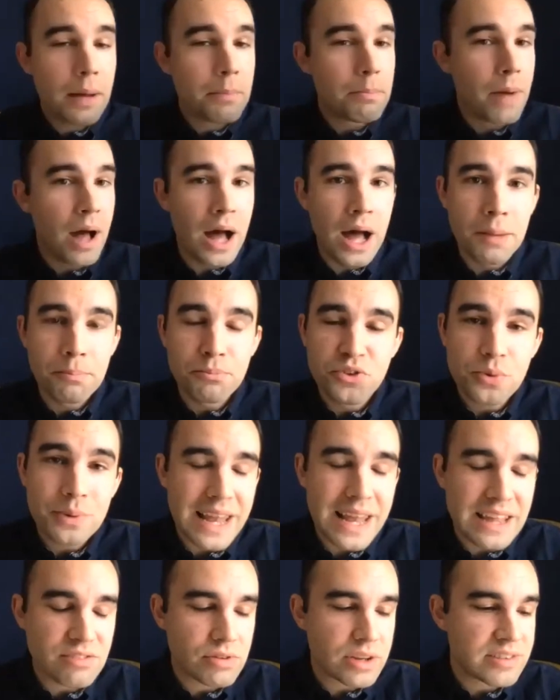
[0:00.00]
to a
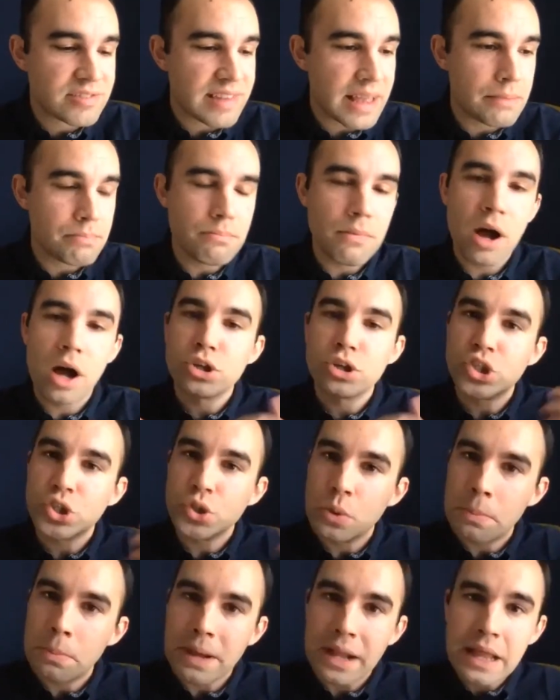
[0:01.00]
lesser extent
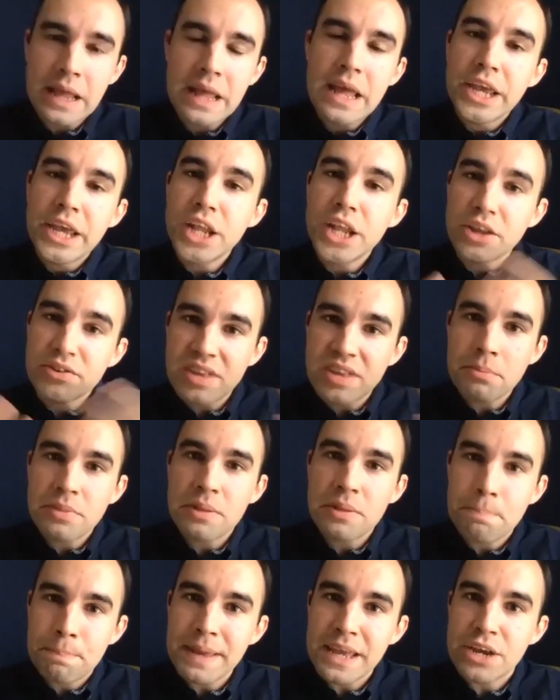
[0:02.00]
Marshall, but you know, some of the
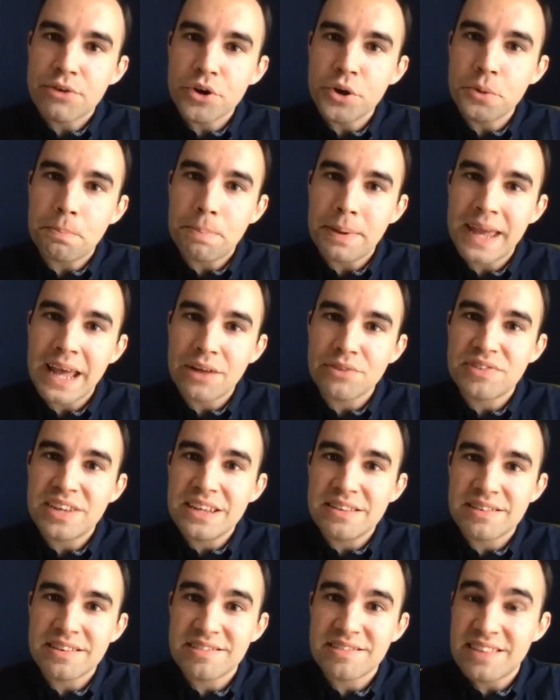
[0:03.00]
big group
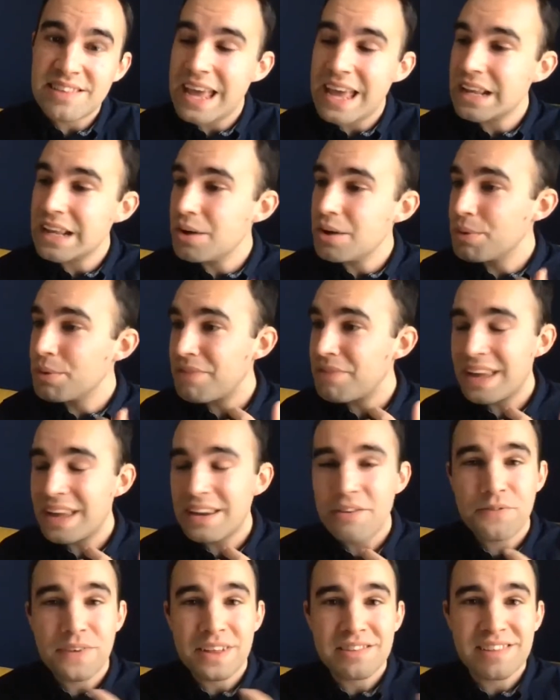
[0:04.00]
PLCs are saying, look, we've had a
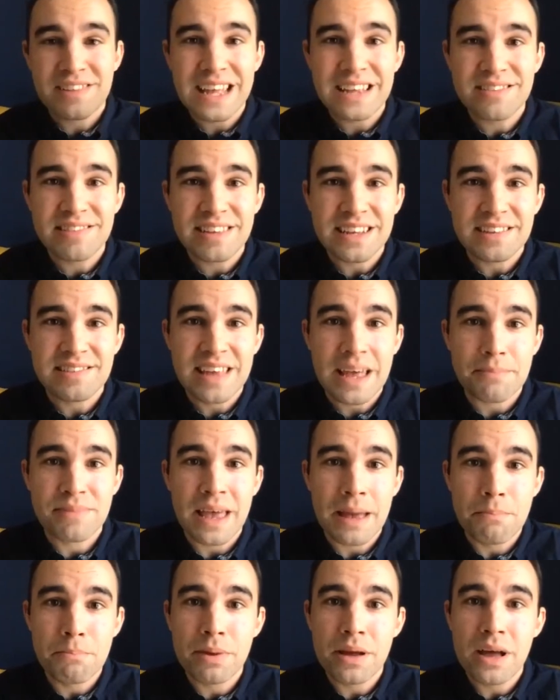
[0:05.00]
fantastic
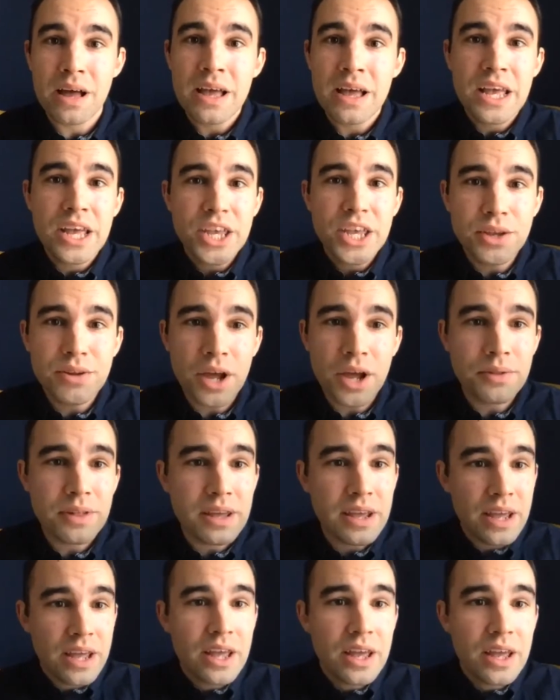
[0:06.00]
September. You know,
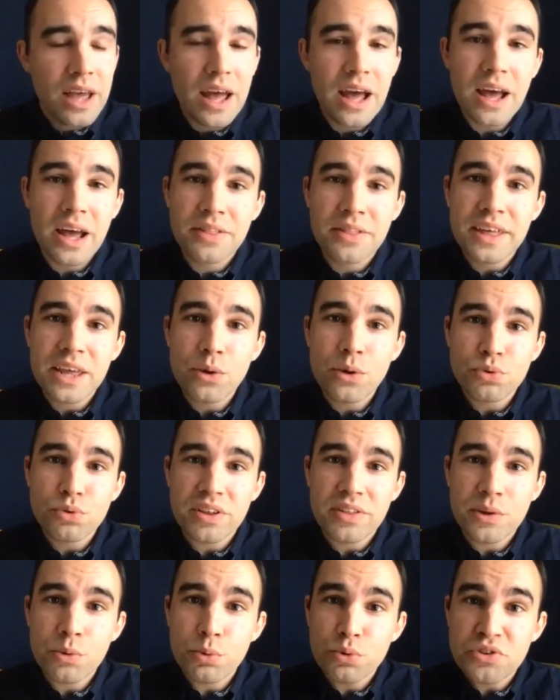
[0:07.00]

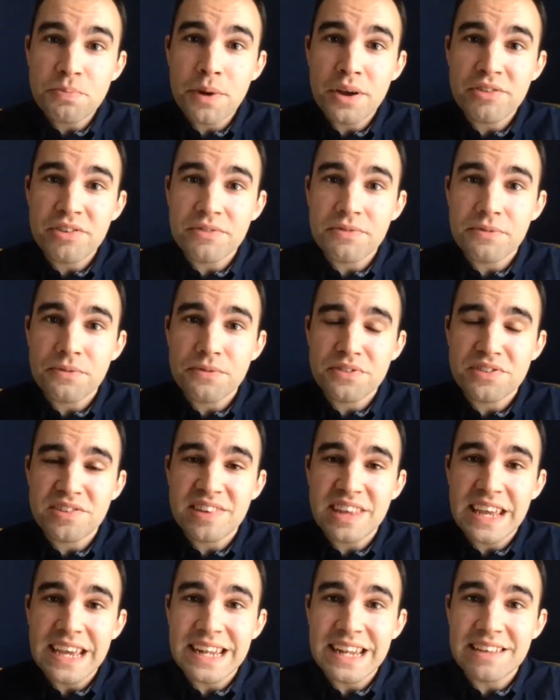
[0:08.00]
the automotive
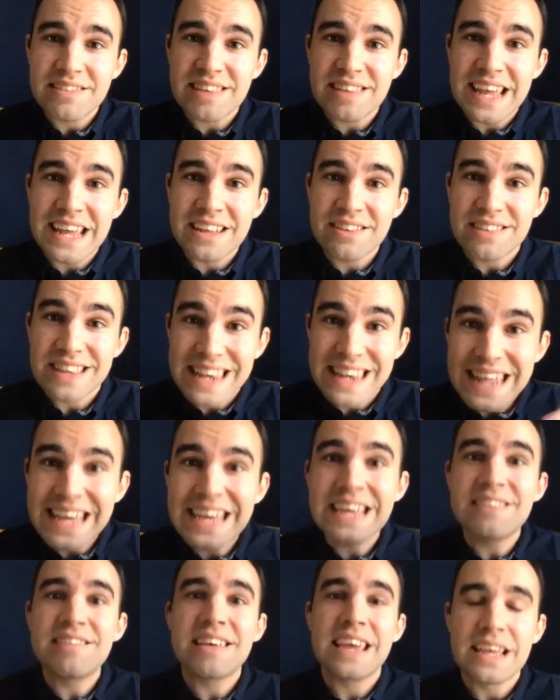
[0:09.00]
scene is
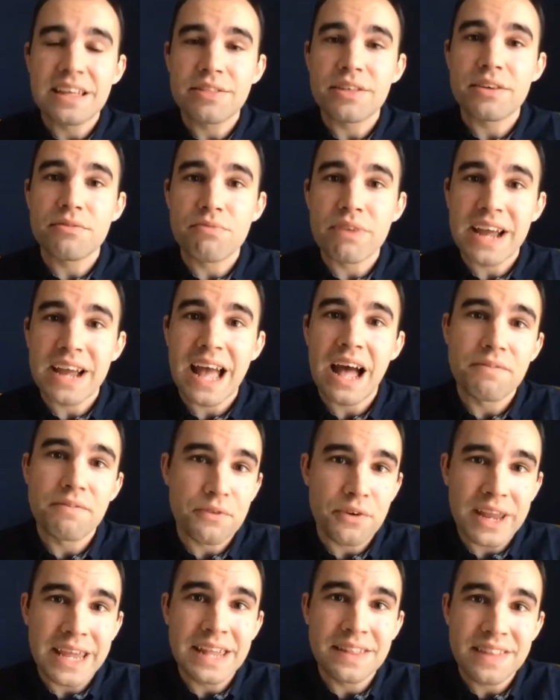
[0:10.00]
leading the
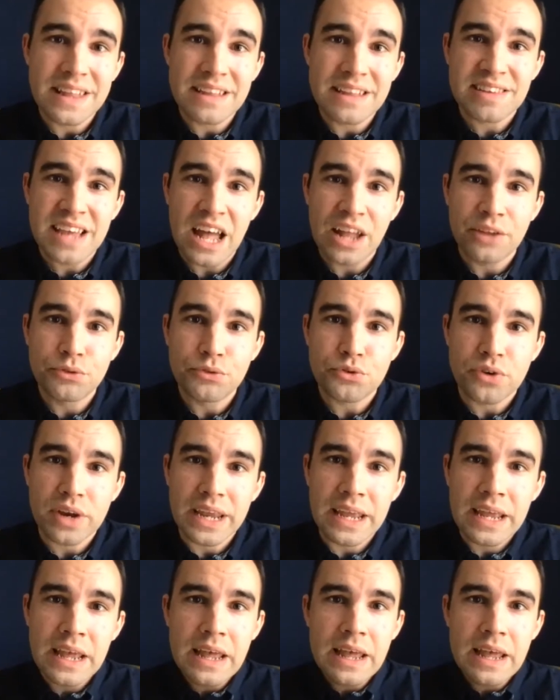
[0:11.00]
recovery in this country.